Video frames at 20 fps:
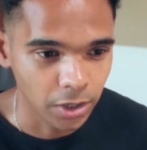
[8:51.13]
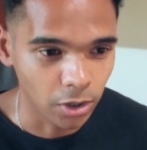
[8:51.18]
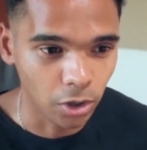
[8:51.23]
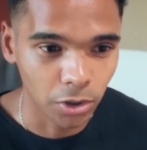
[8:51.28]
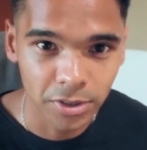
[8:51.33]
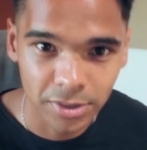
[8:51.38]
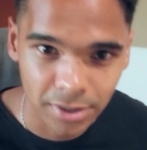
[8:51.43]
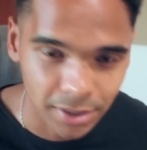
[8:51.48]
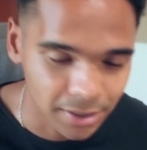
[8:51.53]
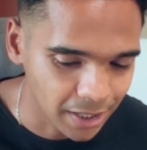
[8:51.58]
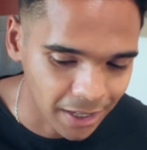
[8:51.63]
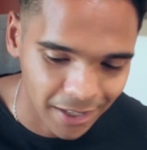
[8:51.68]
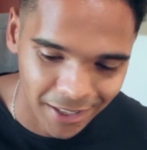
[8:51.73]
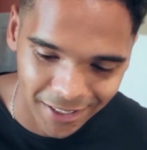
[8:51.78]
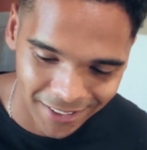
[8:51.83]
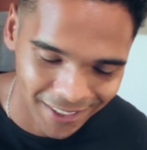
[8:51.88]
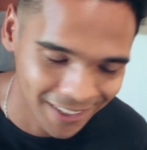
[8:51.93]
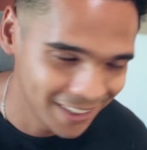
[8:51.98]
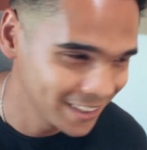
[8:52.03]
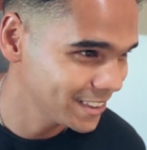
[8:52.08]
And honestly,
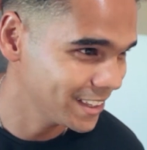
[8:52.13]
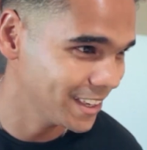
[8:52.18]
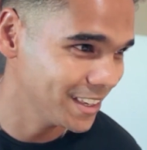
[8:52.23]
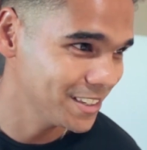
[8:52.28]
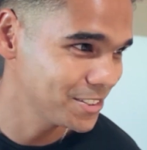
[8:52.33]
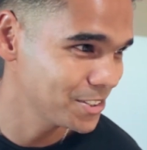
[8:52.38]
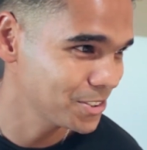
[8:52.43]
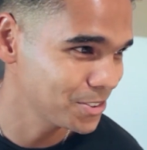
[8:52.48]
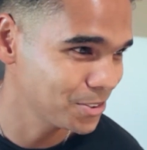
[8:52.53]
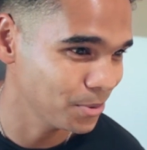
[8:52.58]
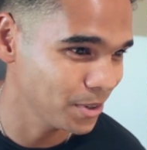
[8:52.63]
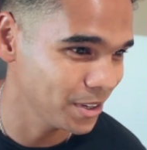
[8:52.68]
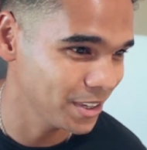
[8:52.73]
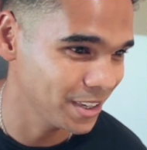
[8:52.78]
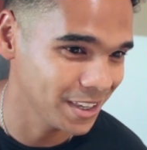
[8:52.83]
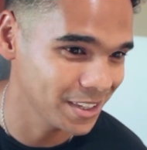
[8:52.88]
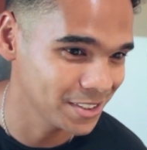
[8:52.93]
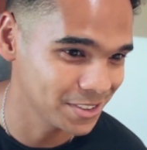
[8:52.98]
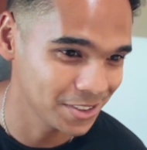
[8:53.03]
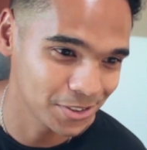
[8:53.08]
that is just the
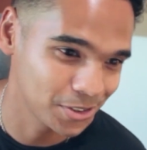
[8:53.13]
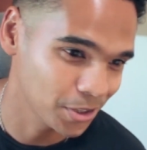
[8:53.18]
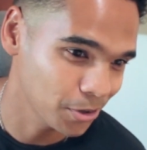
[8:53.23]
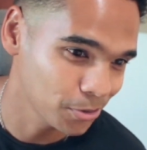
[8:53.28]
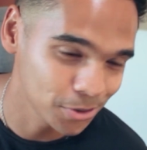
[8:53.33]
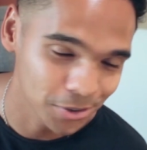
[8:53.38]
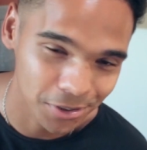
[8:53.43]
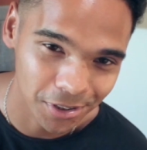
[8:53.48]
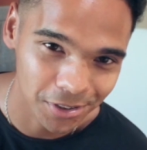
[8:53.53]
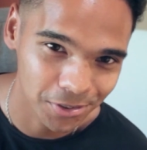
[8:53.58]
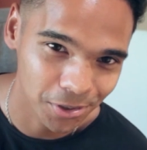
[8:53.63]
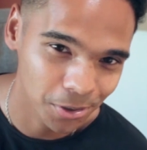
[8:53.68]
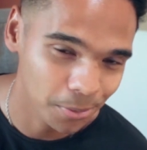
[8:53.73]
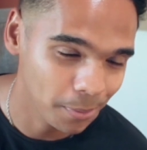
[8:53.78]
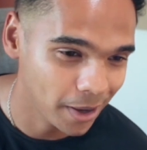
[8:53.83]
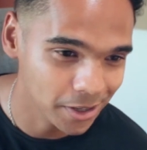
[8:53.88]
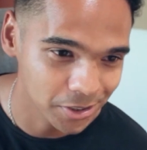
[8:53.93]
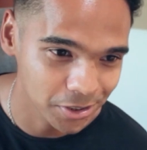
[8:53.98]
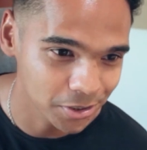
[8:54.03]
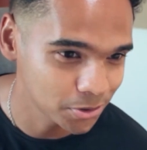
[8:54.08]
way it is. There's no
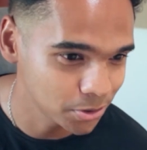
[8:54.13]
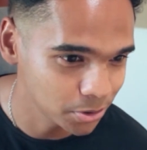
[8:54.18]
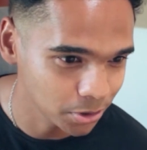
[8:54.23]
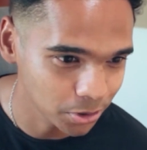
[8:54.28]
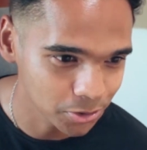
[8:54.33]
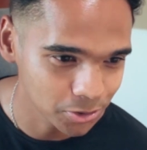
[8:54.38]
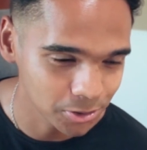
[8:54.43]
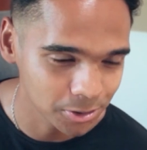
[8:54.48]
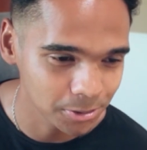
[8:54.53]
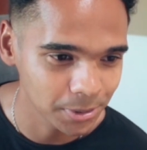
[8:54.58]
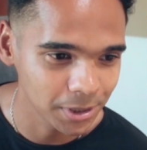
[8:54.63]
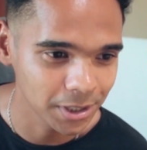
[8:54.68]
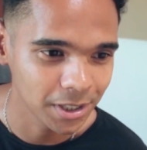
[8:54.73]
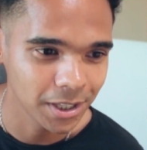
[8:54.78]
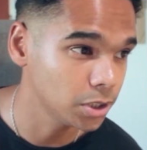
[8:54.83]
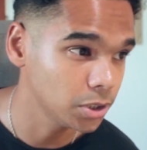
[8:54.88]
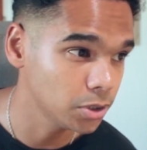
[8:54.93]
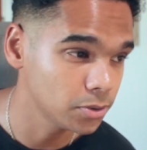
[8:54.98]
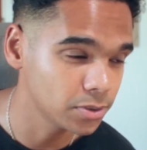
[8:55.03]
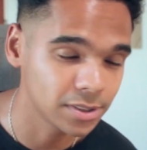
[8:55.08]
magic sauce to it.
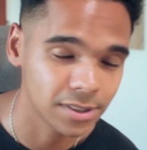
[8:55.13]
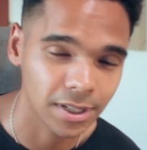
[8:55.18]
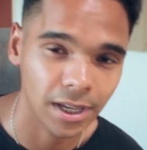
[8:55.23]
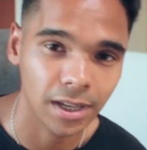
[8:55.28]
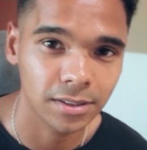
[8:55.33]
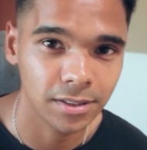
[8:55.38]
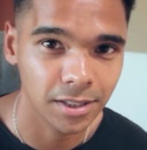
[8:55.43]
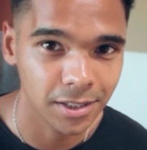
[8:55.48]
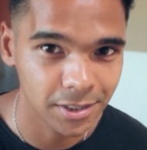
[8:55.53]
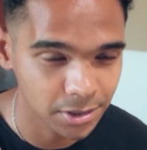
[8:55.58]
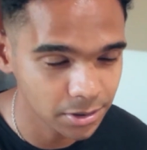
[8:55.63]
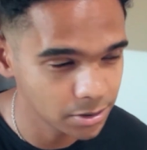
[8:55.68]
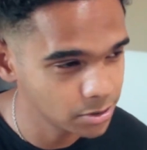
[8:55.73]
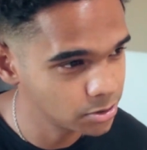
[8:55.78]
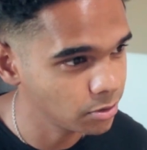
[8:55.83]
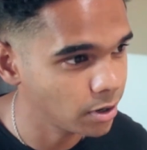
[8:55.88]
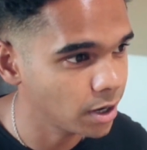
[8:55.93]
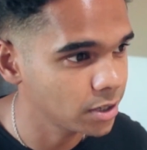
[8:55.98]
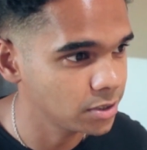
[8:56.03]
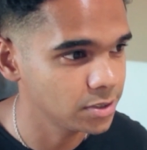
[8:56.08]
You can use the tactics and the
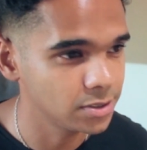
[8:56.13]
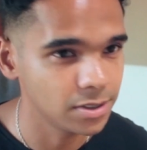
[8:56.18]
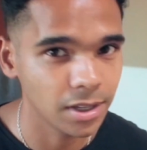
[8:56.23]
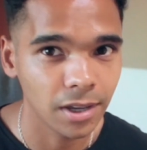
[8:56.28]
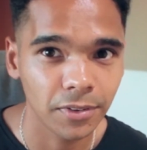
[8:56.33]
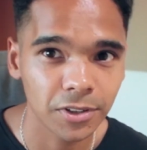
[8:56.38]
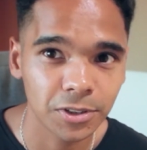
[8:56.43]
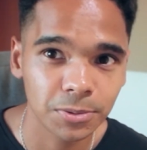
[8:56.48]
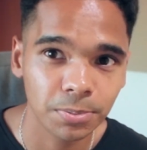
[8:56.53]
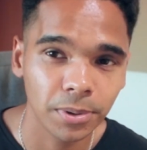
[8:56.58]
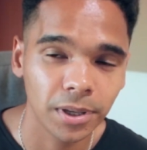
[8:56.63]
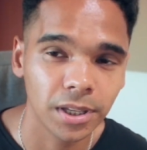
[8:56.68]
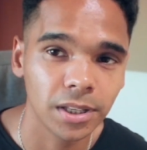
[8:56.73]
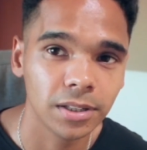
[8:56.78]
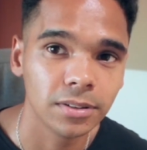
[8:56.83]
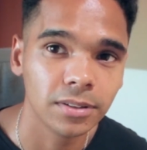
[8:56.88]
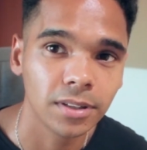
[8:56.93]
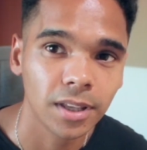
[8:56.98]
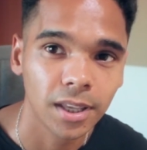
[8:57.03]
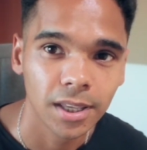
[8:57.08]
strategies that I've
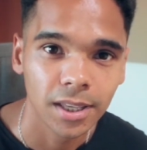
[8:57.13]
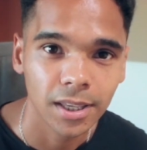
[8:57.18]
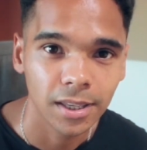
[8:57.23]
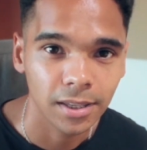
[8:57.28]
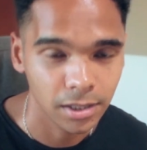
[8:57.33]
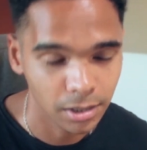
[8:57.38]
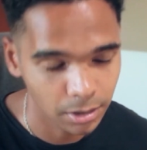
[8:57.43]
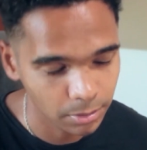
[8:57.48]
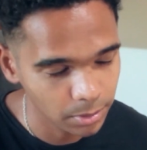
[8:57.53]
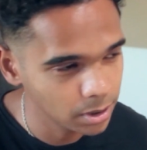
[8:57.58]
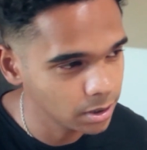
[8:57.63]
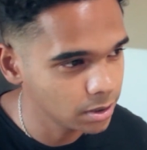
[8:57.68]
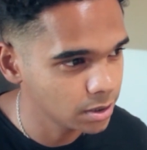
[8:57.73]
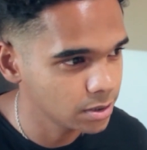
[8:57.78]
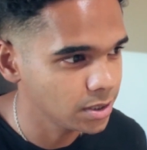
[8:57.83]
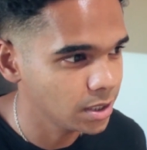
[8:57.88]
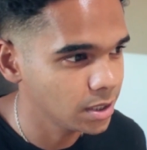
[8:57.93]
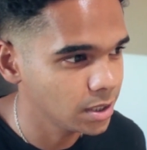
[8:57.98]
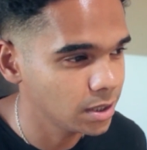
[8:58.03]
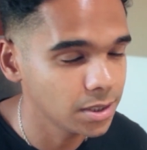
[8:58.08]
explained, you know, in
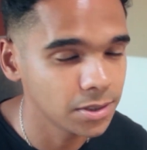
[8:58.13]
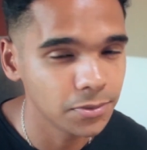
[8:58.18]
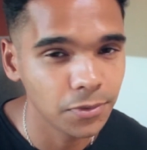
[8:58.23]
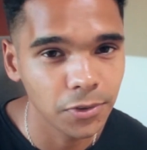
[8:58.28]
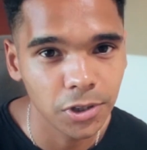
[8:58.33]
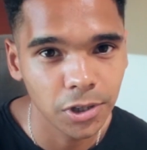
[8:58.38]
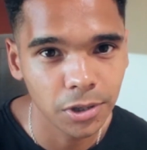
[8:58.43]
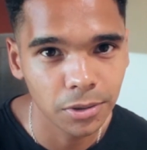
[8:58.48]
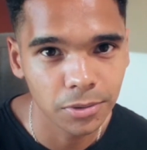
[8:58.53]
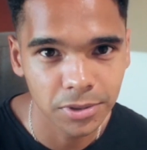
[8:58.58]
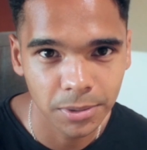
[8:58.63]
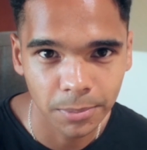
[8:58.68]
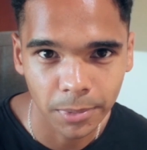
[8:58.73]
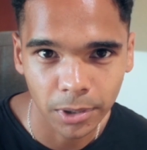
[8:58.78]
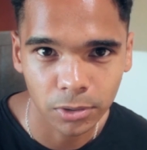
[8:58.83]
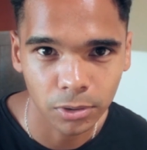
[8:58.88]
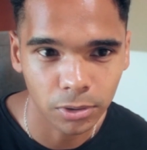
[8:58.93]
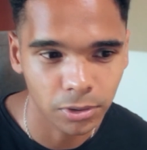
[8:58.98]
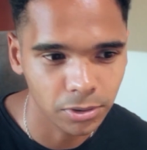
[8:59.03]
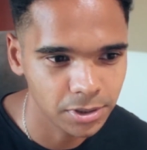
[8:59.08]
these videos, in
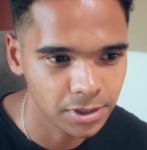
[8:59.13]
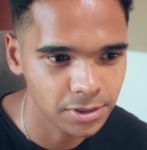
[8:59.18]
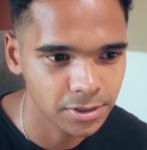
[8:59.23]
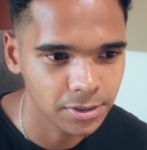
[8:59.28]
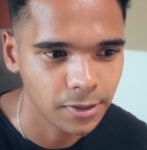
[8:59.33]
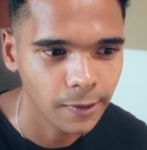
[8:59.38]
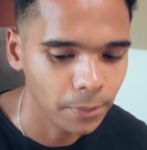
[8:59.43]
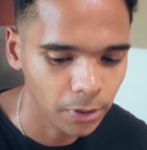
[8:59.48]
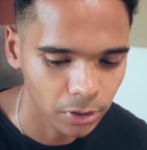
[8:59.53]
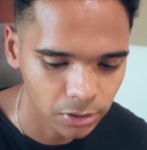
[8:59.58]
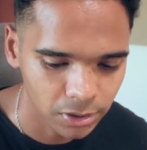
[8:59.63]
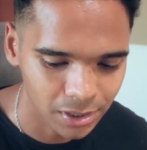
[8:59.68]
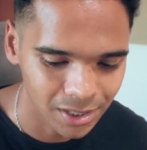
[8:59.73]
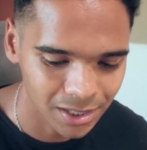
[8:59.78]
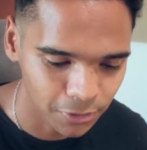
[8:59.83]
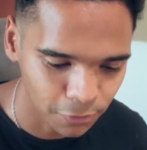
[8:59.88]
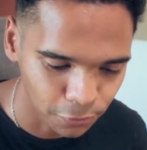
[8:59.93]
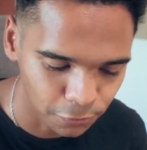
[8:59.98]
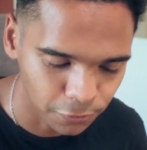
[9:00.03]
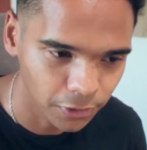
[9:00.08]
my courses, but
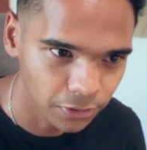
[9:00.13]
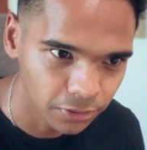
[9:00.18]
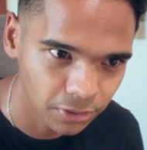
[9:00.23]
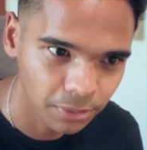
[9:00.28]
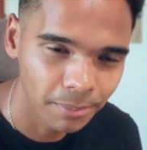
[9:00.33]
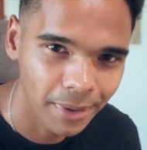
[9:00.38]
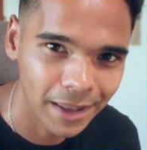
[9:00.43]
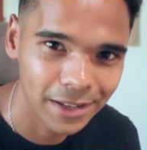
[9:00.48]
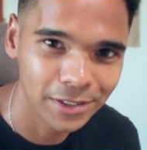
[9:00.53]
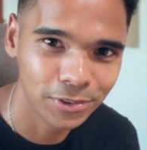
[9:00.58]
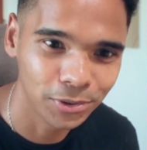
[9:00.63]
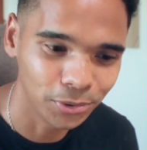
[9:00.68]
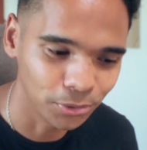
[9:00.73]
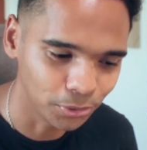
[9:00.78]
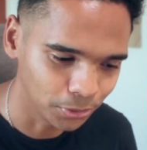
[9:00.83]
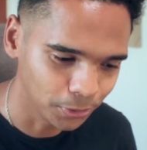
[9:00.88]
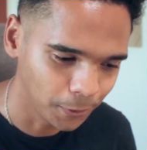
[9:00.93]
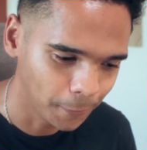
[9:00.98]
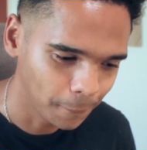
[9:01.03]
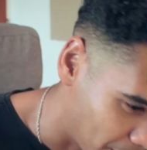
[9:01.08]
the
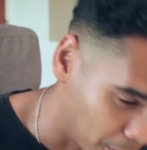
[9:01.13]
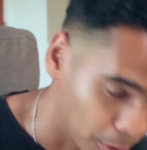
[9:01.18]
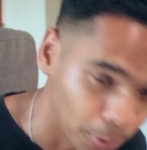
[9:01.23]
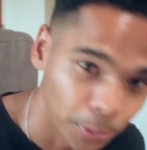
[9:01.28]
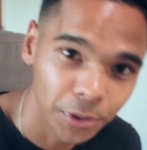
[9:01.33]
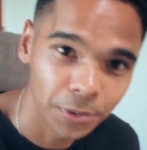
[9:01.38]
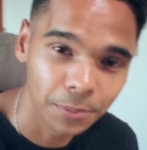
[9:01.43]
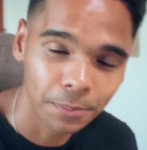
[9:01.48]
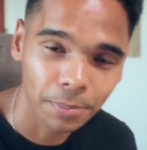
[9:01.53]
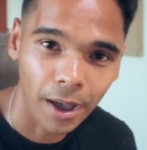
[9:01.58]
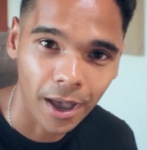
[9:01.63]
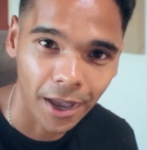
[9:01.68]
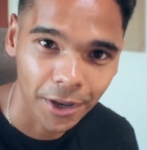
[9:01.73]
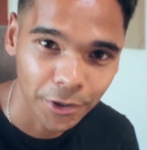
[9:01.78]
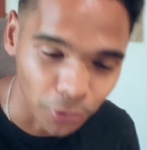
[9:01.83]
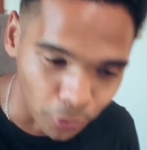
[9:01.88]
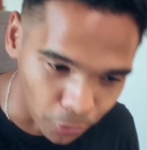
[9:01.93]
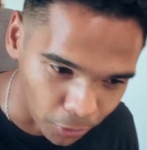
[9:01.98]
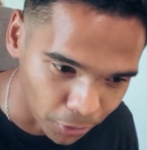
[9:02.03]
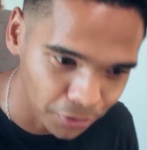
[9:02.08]
fundamental element
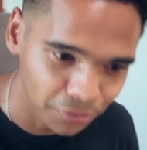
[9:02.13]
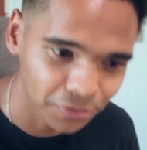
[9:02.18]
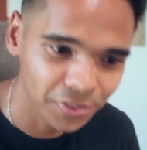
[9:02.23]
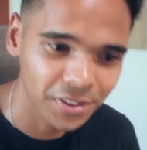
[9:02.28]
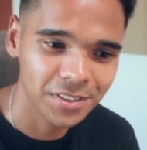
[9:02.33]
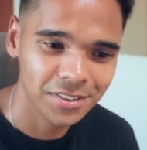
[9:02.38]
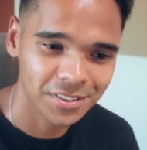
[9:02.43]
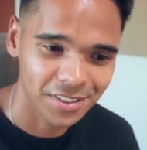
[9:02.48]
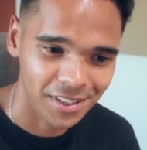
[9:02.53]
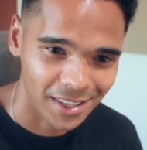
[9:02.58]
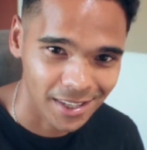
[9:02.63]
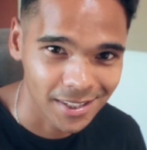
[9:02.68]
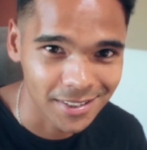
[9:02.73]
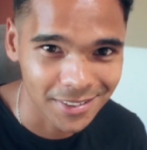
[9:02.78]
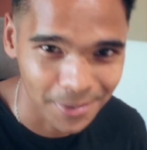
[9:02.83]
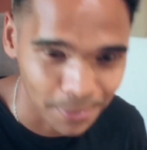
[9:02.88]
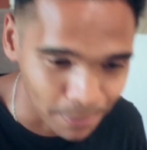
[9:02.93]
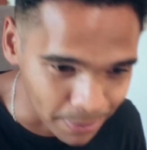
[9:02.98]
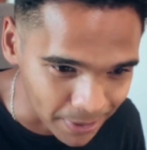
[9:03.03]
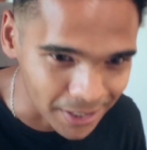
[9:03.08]
behind all of this
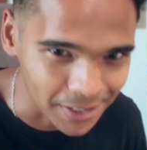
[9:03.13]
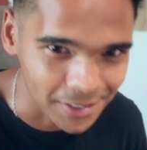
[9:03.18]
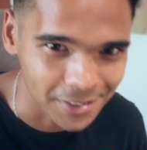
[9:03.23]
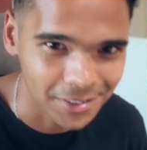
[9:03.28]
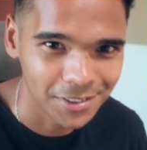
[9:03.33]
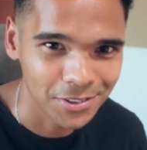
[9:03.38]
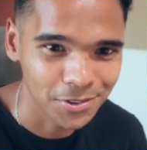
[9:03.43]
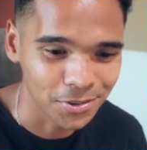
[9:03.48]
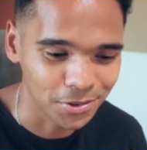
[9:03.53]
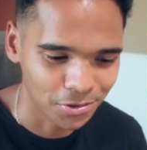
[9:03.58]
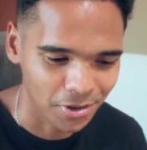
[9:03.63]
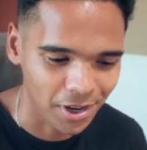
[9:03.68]
is the beats. You're